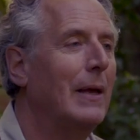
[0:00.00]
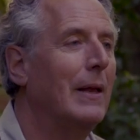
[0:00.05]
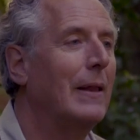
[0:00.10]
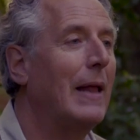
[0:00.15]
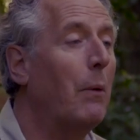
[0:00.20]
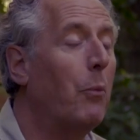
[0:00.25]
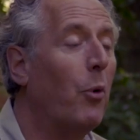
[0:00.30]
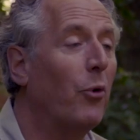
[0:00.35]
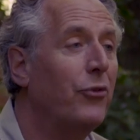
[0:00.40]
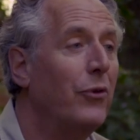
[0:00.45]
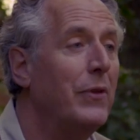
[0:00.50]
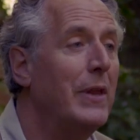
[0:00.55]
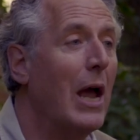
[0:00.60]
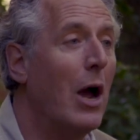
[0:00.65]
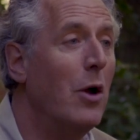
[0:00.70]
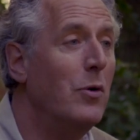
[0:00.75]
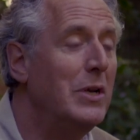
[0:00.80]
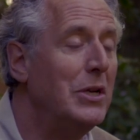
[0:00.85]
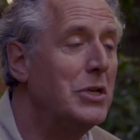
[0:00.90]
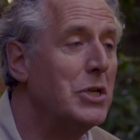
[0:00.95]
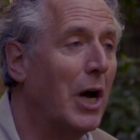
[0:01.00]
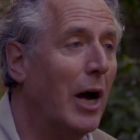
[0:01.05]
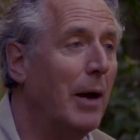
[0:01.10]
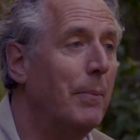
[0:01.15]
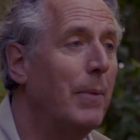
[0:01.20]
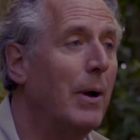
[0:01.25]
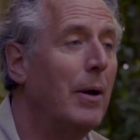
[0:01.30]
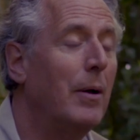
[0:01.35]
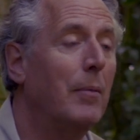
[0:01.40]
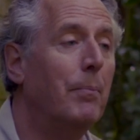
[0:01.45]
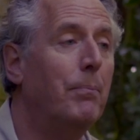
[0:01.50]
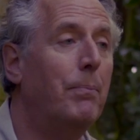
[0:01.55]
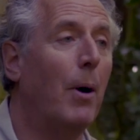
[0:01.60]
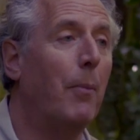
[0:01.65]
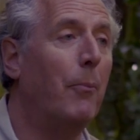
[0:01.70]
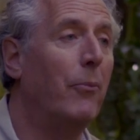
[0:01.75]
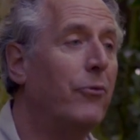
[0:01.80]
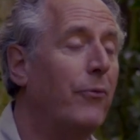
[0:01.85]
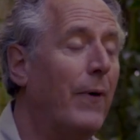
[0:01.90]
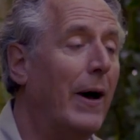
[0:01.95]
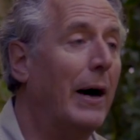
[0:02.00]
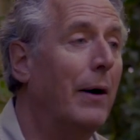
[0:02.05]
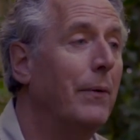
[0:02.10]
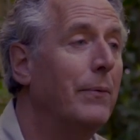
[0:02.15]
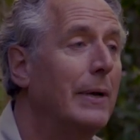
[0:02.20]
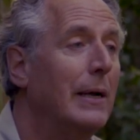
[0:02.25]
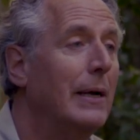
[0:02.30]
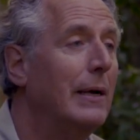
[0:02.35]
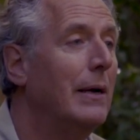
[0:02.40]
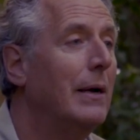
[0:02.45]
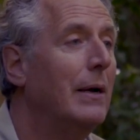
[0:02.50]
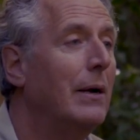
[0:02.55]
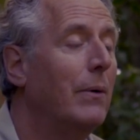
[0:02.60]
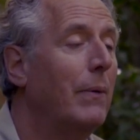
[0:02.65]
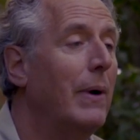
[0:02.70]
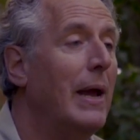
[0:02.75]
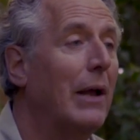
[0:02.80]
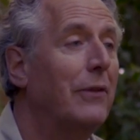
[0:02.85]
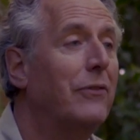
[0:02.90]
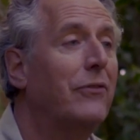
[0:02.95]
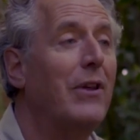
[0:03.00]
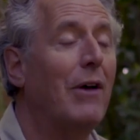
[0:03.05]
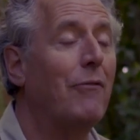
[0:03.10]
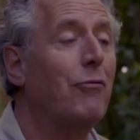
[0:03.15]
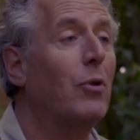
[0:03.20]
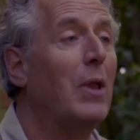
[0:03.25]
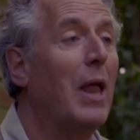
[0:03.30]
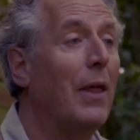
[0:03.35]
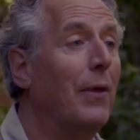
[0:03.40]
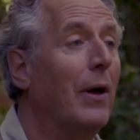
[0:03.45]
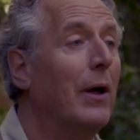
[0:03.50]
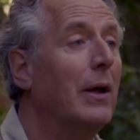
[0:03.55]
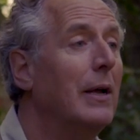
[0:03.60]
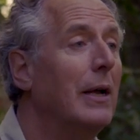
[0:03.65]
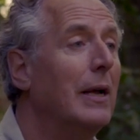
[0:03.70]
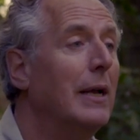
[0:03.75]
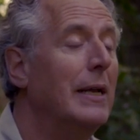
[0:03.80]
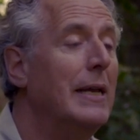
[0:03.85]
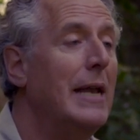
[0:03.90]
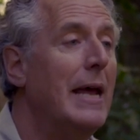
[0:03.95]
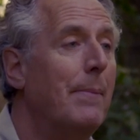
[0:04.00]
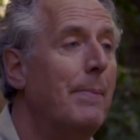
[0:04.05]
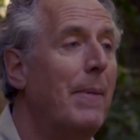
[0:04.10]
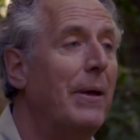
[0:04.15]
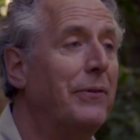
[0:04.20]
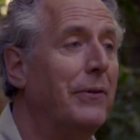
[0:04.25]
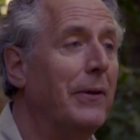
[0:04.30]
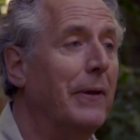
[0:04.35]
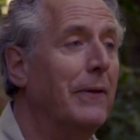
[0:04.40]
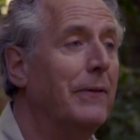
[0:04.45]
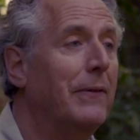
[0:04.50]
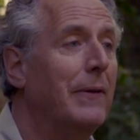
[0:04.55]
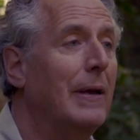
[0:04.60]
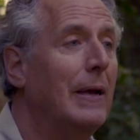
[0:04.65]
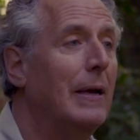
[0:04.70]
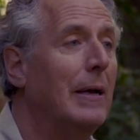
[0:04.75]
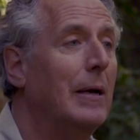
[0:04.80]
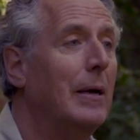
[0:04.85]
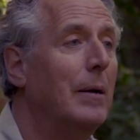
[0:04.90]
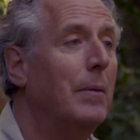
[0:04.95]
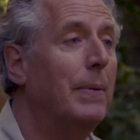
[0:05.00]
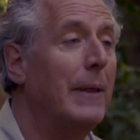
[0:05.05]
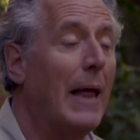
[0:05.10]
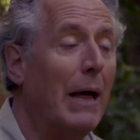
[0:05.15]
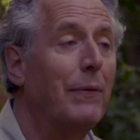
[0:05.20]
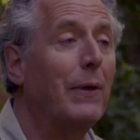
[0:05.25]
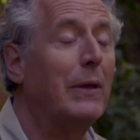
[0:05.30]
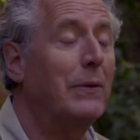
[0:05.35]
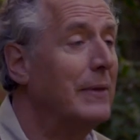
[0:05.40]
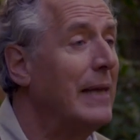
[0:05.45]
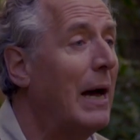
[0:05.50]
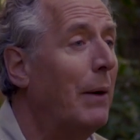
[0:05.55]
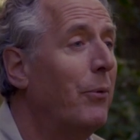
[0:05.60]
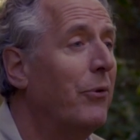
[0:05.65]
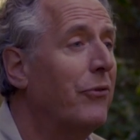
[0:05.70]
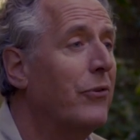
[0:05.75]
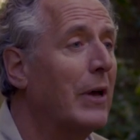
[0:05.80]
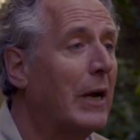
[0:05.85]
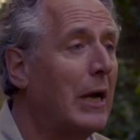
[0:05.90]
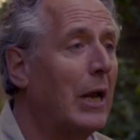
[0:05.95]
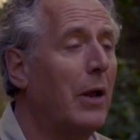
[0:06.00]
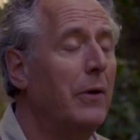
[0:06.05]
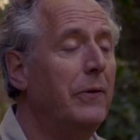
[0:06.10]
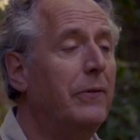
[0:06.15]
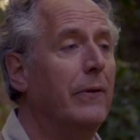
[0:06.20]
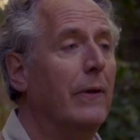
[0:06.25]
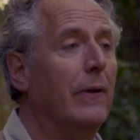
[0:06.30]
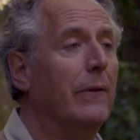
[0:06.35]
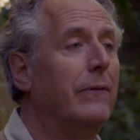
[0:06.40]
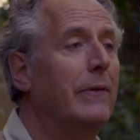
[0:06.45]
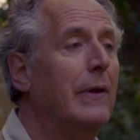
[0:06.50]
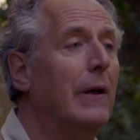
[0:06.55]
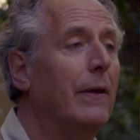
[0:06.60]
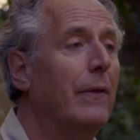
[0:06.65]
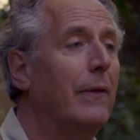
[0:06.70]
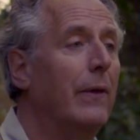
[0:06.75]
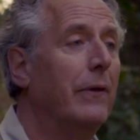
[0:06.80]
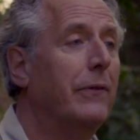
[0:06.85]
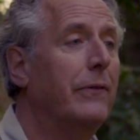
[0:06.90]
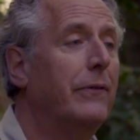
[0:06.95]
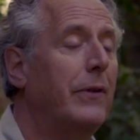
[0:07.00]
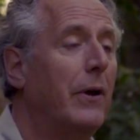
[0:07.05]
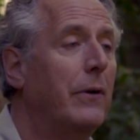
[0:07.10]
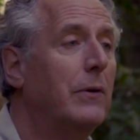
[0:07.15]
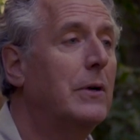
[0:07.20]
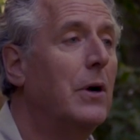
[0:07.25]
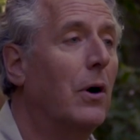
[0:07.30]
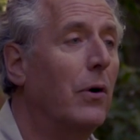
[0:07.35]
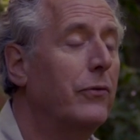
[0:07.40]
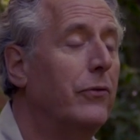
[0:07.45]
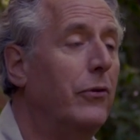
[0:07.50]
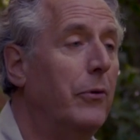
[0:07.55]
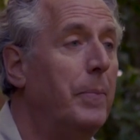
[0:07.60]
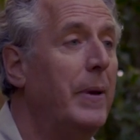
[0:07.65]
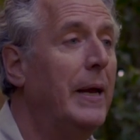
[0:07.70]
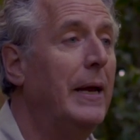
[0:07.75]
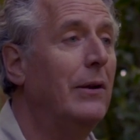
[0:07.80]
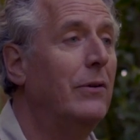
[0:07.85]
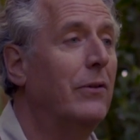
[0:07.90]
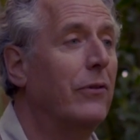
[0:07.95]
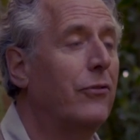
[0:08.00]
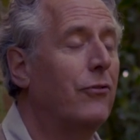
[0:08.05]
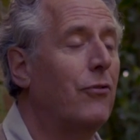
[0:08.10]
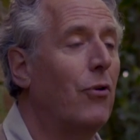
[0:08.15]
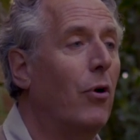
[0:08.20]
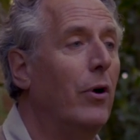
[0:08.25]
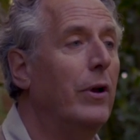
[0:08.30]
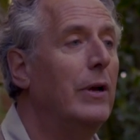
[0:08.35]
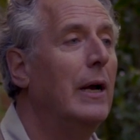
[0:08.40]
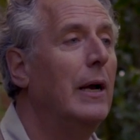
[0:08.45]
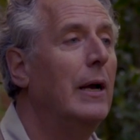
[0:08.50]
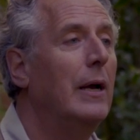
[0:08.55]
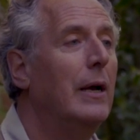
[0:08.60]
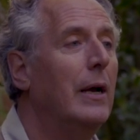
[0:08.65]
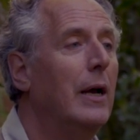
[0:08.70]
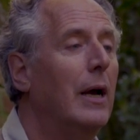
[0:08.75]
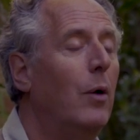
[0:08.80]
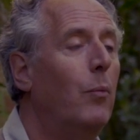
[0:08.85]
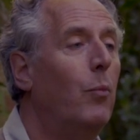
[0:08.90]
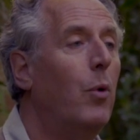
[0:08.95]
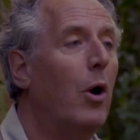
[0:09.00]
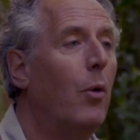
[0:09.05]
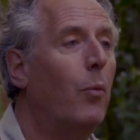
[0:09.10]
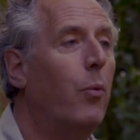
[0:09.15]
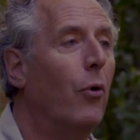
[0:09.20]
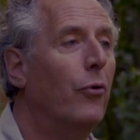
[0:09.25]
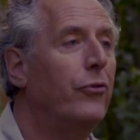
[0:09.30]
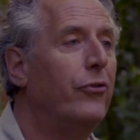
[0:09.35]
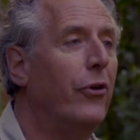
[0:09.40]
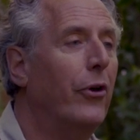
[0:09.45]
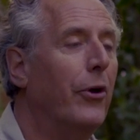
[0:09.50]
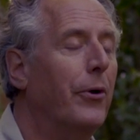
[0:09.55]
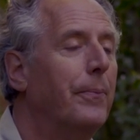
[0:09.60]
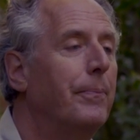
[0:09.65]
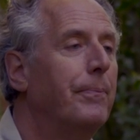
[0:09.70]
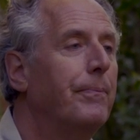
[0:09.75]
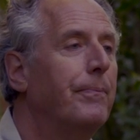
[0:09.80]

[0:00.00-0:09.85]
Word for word: That wasn't the only time bombs fell we had several other near misses, but that, that was the closest that Stowe got to being destroyed in World War II.